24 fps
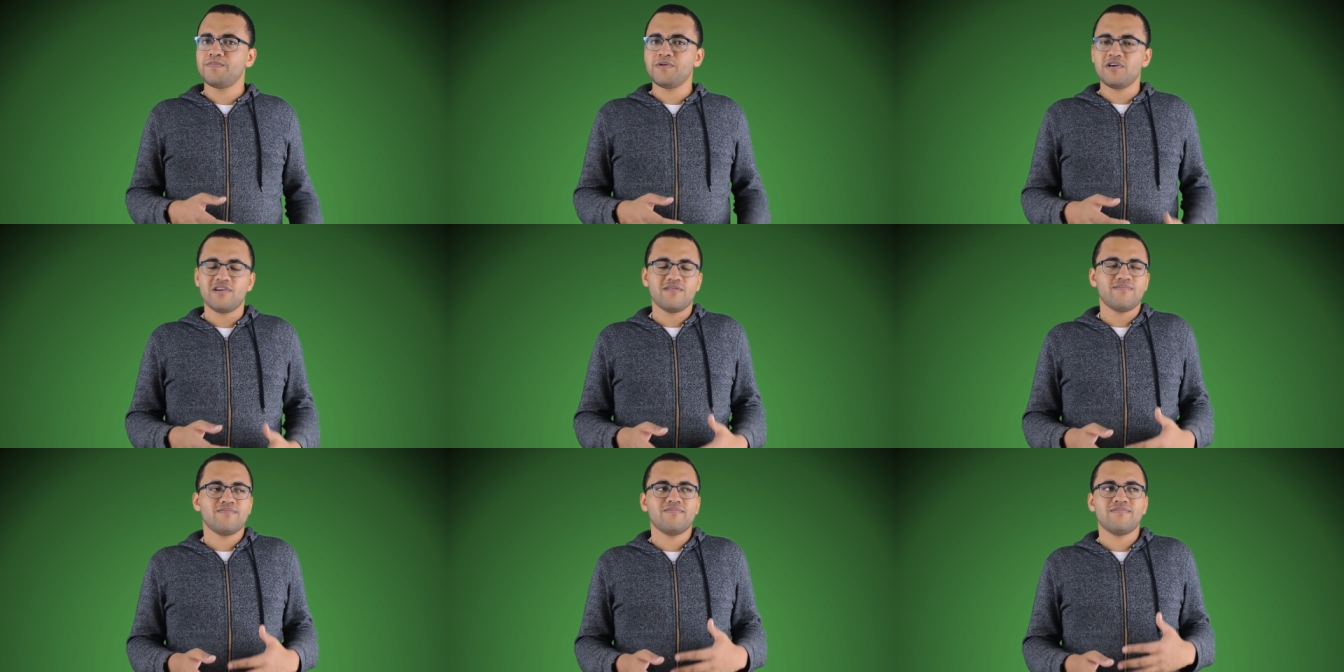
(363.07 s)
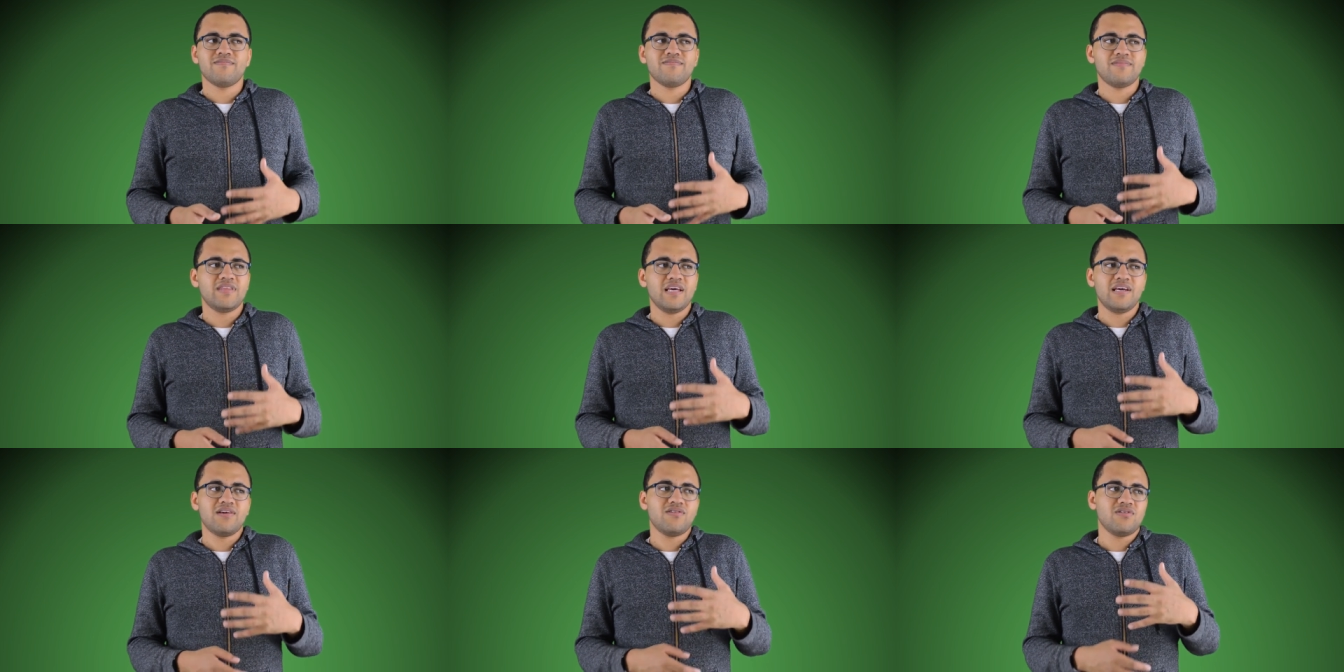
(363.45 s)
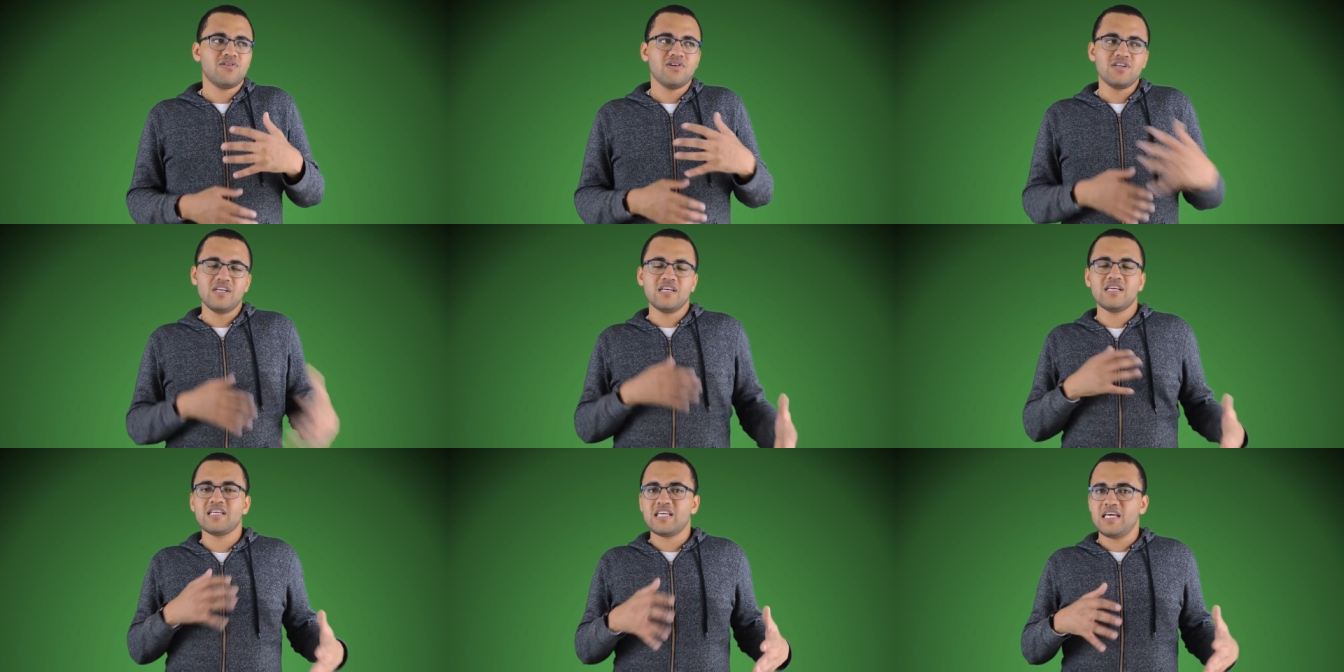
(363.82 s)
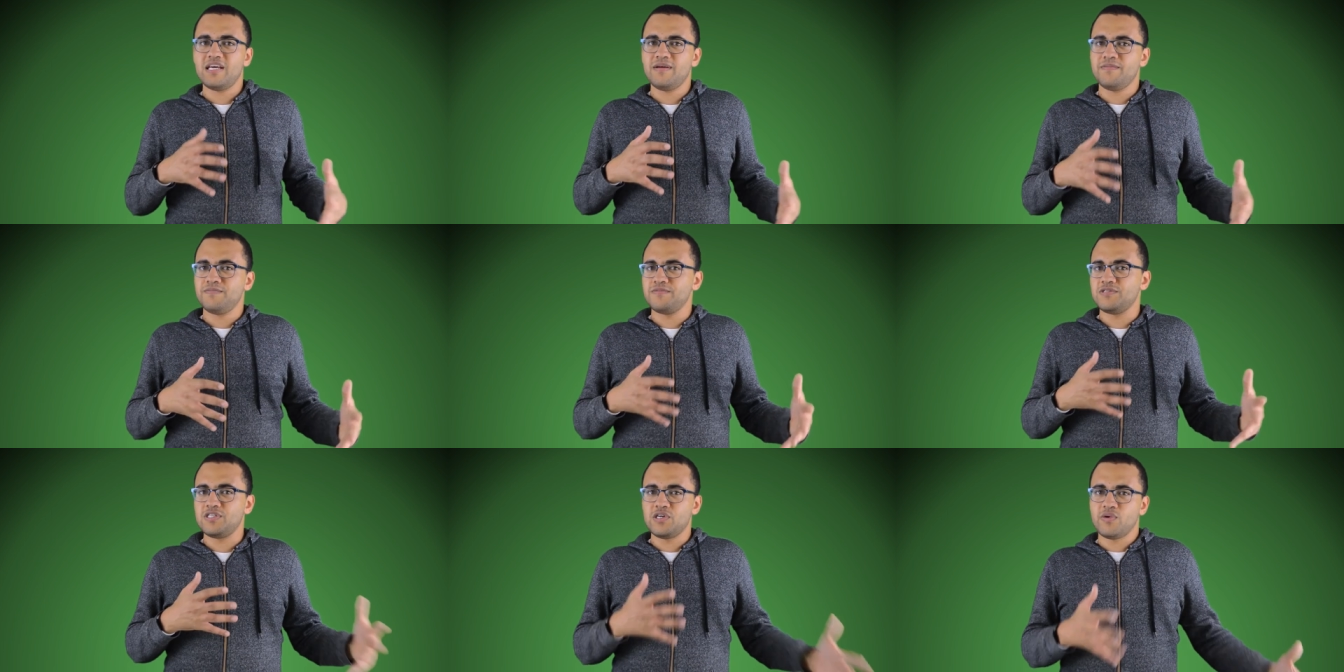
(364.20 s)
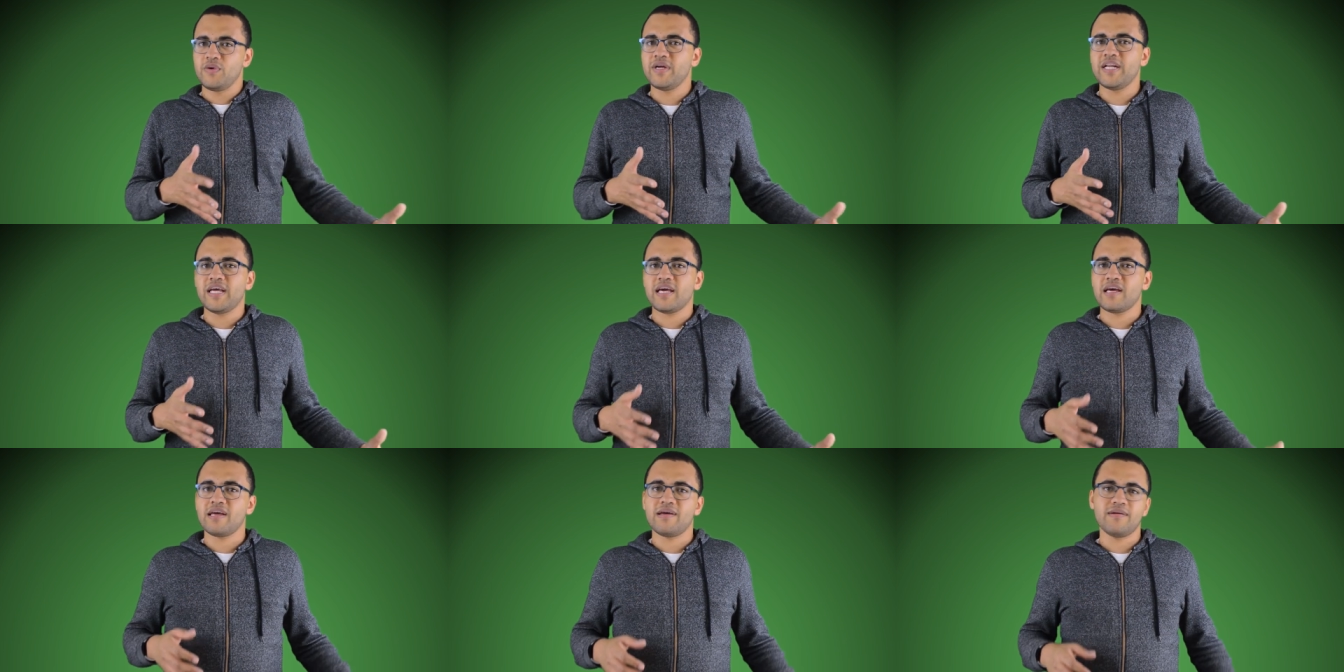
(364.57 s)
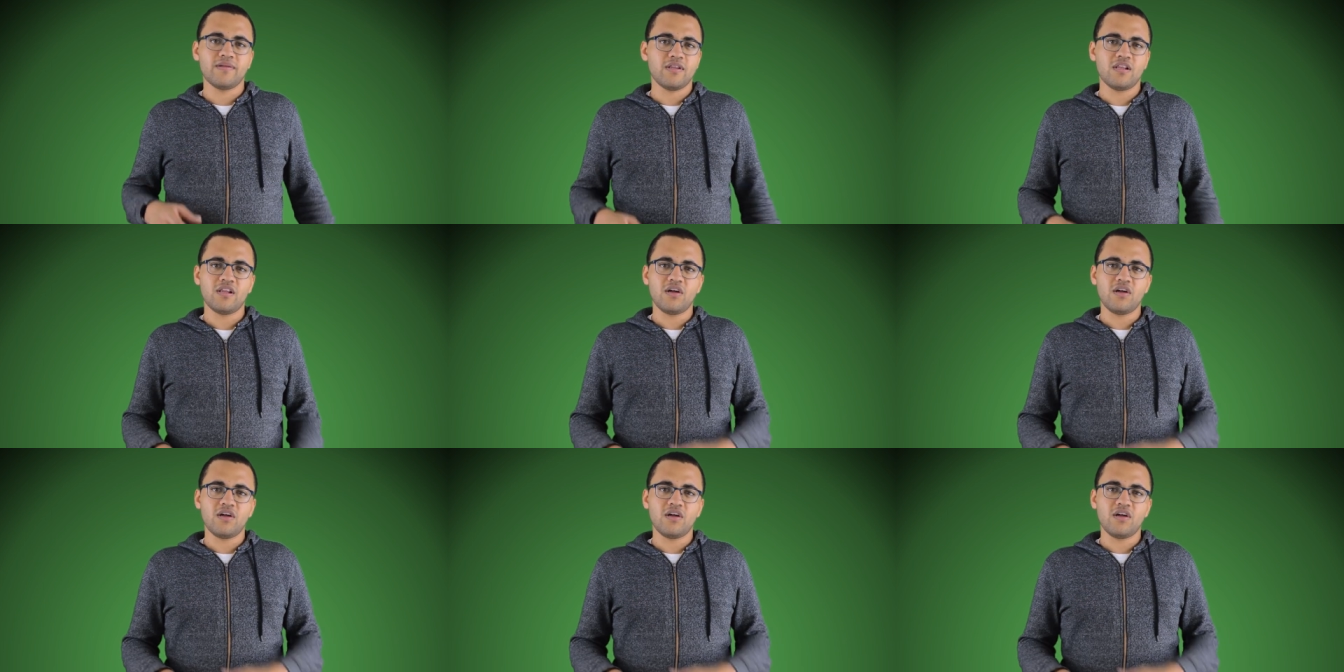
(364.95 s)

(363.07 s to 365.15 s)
but they couldn't keep doing it.